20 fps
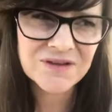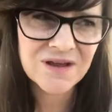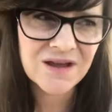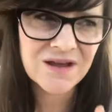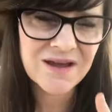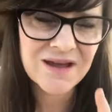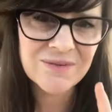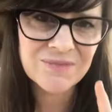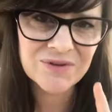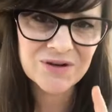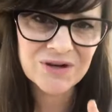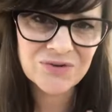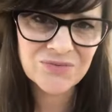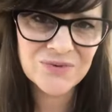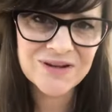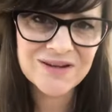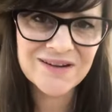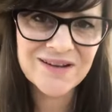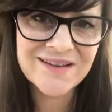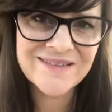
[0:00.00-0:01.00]
time that I'd
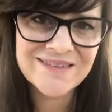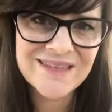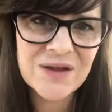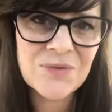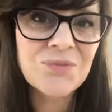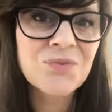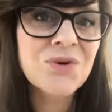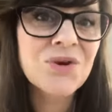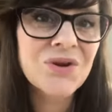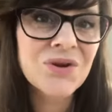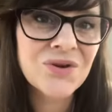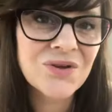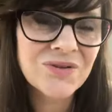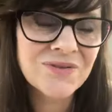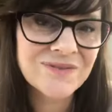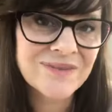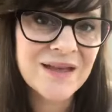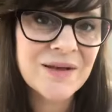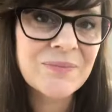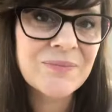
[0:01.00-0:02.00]
realized there were
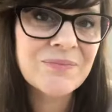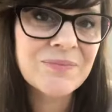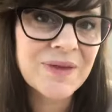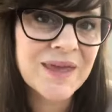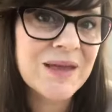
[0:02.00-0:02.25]
some